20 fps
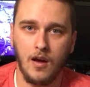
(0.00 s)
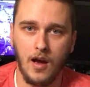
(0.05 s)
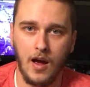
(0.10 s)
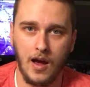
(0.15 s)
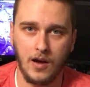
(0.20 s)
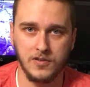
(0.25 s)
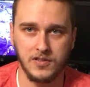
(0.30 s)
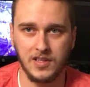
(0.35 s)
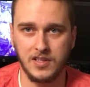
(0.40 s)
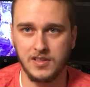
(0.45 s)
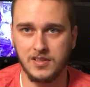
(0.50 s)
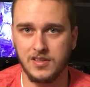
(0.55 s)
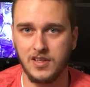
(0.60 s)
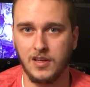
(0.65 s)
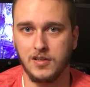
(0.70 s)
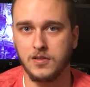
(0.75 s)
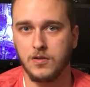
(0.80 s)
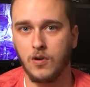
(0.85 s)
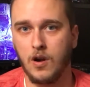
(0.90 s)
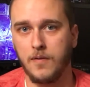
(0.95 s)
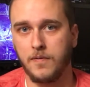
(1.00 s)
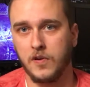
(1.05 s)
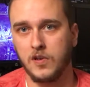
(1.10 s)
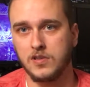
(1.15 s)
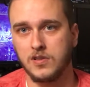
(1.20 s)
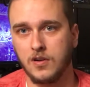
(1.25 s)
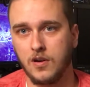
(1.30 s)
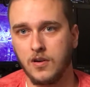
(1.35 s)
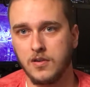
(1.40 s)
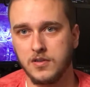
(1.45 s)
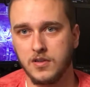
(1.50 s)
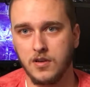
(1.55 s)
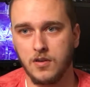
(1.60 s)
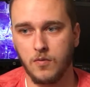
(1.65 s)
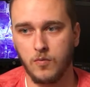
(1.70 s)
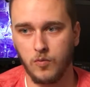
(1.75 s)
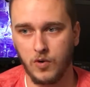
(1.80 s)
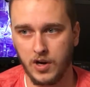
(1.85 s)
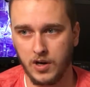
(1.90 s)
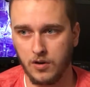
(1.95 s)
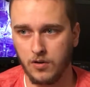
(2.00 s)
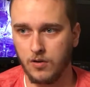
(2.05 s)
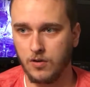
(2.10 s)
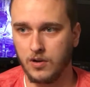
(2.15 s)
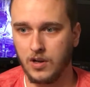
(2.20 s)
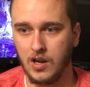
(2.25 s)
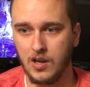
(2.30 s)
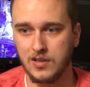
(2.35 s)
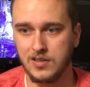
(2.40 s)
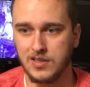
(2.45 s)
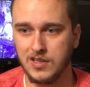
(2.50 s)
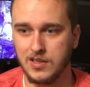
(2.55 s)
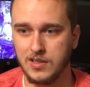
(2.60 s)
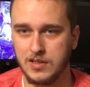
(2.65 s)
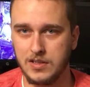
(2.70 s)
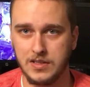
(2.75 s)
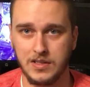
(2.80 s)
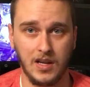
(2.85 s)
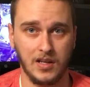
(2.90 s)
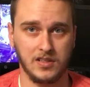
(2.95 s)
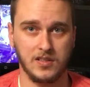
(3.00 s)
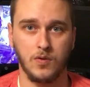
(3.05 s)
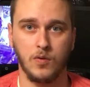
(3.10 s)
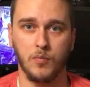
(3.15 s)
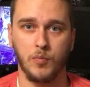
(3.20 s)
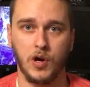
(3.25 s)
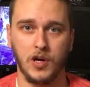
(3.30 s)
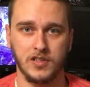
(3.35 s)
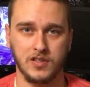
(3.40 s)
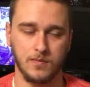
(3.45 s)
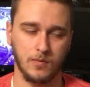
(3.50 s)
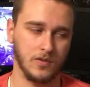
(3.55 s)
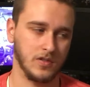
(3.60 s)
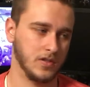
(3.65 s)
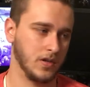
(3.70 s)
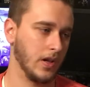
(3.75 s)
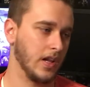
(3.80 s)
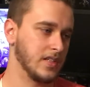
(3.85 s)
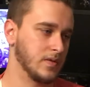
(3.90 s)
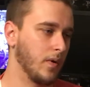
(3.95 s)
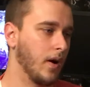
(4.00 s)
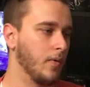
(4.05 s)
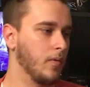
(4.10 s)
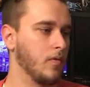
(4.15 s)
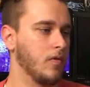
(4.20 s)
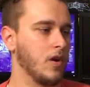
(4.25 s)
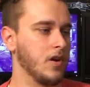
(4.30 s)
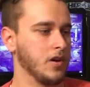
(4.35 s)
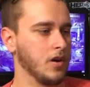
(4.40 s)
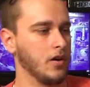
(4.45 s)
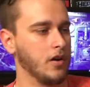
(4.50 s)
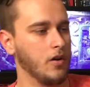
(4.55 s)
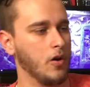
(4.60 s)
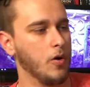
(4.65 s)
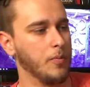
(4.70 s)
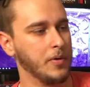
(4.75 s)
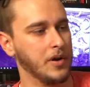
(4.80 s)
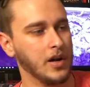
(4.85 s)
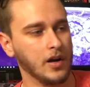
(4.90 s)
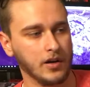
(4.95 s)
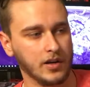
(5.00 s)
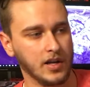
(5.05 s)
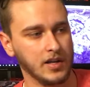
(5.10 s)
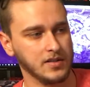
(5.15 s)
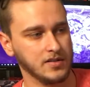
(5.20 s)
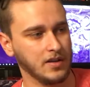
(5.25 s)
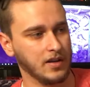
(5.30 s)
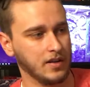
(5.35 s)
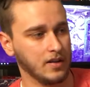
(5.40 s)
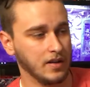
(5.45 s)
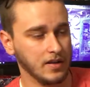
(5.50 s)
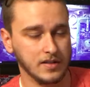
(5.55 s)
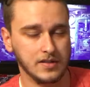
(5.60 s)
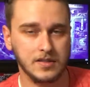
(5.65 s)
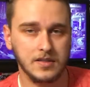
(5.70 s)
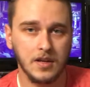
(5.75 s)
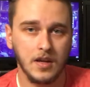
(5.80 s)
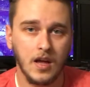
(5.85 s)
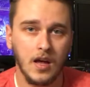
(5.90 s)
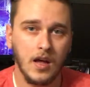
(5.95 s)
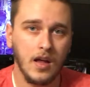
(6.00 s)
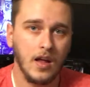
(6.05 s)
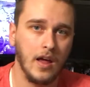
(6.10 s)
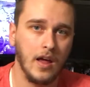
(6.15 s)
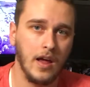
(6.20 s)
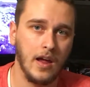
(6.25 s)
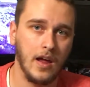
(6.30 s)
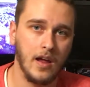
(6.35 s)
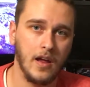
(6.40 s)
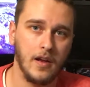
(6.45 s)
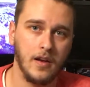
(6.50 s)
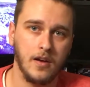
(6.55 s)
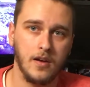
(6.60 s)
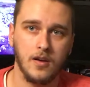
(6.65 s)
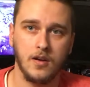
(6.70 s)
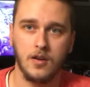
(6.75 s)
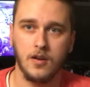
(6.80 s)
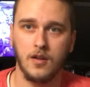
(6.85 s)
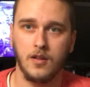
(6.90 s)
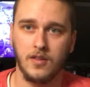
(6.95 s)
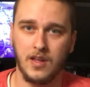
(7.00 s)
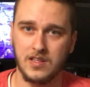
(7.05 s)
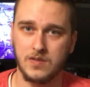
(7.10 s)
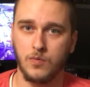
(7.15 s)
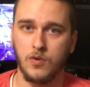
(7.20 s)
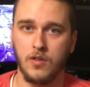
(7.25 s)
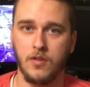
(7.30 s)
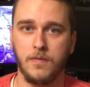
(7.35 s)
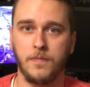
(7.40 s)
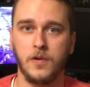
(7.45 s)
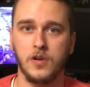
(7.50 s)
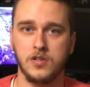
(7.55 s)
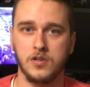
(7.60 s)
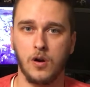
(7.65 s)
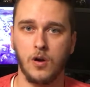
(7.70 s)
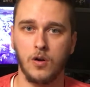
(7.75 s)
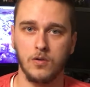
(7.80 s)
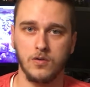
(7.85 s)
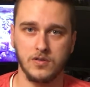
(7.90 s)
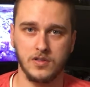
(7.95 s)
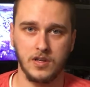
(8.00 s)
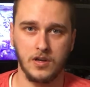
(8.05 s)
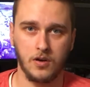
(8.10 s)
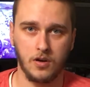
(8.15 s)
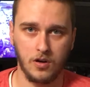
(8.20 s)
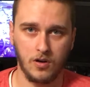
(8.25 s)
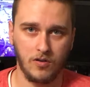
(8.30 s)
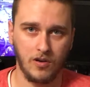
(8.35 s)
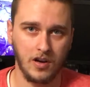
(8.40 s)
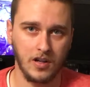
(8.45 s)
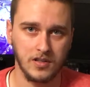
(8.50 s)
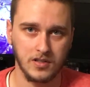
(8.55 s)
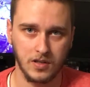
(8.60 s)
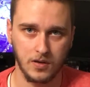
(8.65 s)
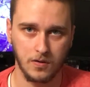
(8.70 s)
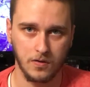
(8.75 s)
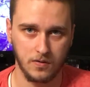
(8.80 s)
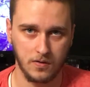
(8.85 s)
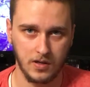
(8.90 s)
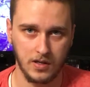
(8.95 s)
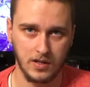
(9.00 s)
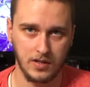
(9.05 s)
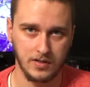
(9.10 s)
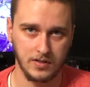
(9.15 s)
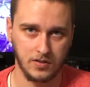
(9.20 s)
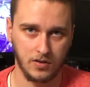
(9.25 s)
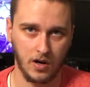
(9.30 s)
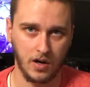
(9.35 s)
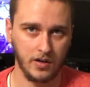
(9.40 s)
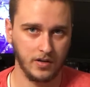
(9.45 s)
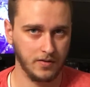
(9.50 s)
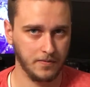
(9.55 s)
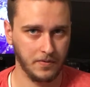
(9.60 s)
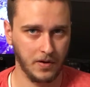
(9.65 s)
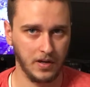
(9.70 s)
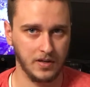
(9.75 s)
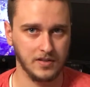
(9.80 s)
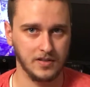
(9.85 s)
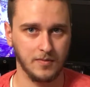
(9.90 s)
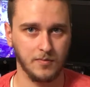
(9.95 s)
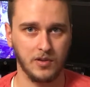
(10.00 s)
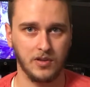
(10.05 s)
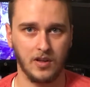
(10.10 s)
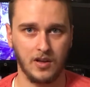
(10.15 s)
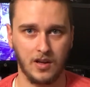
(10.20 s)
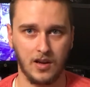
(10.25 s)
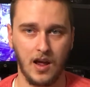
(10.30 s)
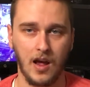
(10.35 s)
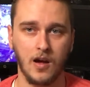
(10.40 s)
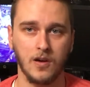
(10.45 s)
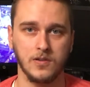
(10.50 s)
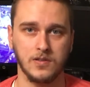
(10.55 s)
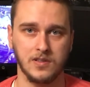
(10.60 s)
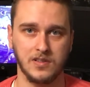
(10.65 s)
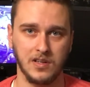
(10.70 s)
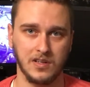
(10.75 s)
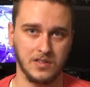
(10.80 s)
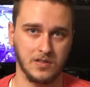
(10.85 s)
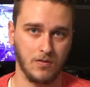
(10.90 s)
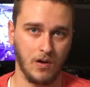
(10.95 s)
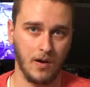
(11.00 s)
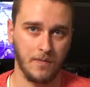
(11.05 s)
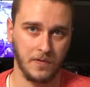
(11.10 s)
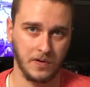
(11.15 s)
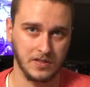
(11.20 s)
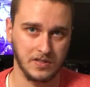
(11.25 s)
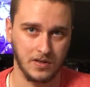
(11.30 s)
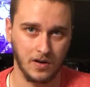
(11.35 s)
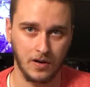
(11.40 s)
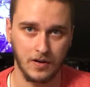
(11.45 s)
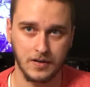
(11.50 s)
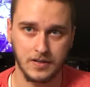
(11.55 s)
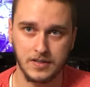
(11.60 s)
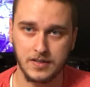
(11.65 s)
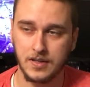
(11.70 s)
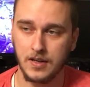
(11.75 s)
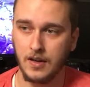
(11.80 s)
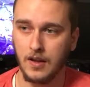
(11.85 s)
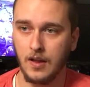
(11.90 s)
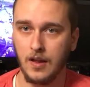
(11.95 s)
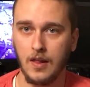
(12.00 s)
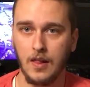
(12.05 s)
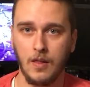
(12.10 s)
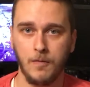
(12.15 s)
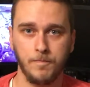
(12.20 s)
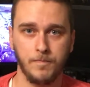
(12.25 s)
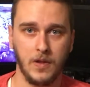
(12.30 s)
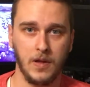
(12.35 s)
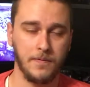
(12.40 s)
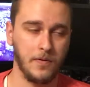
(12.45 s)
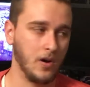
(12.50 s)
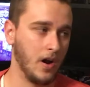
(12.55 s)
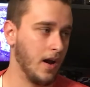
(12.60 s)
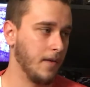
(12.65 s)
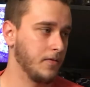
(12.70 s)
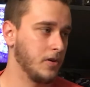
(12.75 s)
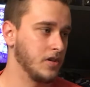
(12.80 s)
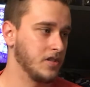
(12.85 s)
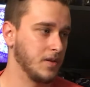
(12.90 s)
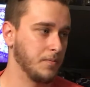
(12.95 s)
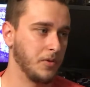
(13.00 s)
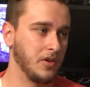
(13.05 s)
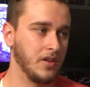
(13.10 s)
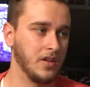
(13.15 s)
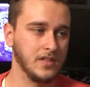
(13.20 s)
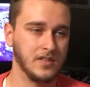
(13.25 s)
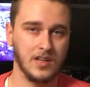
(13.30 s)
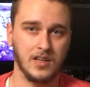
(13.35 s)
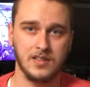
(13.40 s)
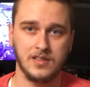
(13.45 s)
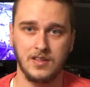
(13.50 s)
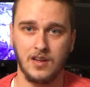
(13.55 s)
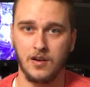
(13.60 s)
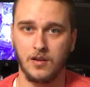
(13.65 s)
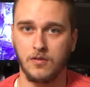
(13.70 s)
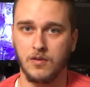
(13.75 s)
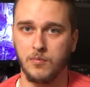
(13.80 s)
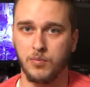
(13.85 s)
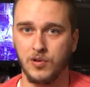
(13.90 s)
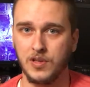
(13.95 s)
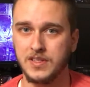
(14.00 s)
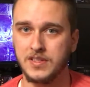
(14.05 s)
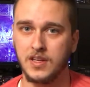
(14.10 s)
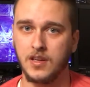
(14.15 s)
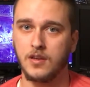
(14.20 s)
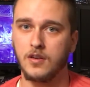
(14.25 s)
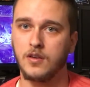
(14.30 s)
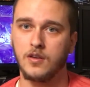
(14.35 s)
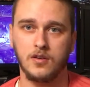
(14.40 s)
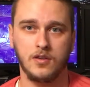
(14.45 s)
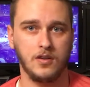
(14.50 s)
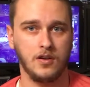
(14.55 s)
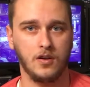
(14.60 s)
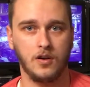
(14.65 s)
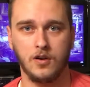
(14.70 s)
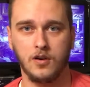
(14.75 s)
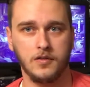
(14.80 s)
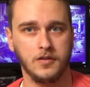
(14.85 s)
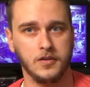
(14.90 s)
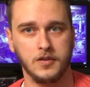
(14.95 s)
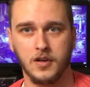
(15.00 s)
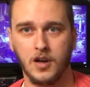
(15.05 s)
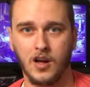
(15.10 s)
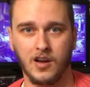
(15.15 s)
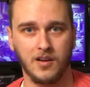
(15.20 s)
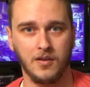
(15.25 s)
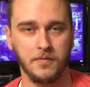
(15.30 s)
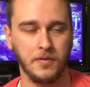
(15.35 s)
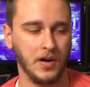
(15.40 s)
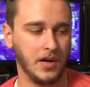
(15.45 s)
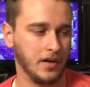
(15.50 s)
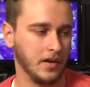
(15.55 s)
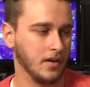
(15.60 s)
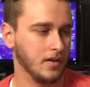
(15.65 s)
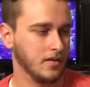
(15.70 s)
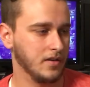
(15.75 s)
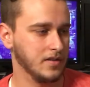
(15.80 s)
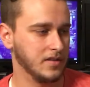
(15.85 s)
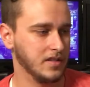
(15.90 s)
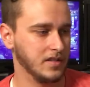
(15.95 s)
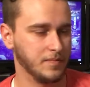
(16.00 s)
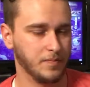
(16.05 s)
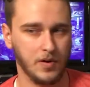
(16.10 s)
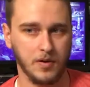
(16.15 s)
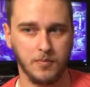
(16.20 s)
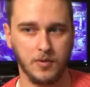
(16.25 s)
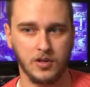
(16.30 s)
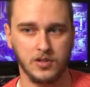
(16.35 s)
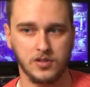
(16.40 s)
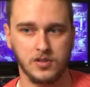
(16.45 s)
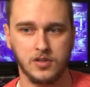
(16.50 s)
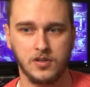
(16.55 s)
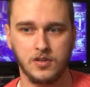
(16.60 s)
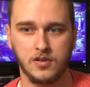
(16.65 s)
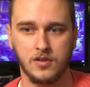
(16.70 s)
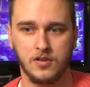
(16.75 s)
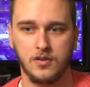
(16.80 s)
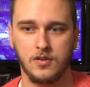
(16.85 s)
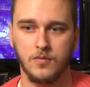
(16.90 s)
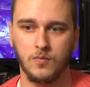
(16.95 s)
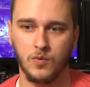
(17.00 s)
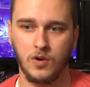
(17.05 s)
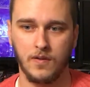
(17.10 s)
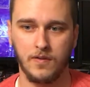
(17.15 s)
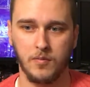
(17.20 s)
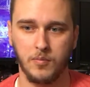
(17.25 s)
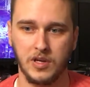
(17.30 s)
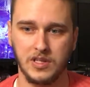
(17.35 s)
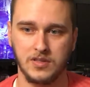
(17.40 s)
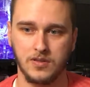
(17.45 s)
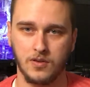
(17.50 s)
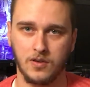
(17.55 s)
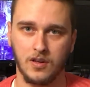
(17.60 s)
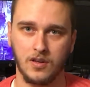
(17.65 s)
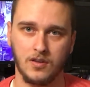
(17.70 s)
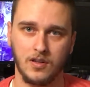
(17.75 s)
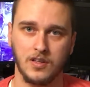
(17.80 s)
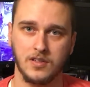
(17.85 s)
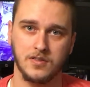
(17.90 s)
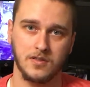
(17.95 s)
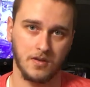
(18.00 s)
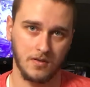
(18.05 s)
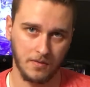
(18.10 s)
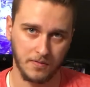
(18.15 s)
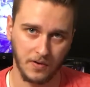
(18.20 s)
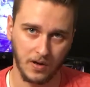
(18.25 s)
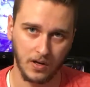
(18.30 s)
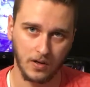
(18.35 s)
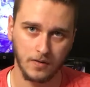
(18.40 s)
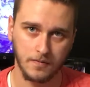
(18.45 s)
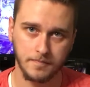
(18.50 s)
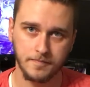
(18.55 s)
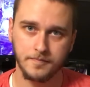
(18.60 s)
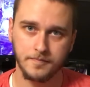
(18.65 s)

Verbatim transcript: housing six graphics cards in a regular case is next to impossible, so that's why we're running on an open air case like this. And that's one of the first hurdles that you're going to run into is trying to find something that can house six graphics cards. If you're after something that's aesthetically pleasing, you're not going to find it. This is pretty much one of the best looking things you're going to find.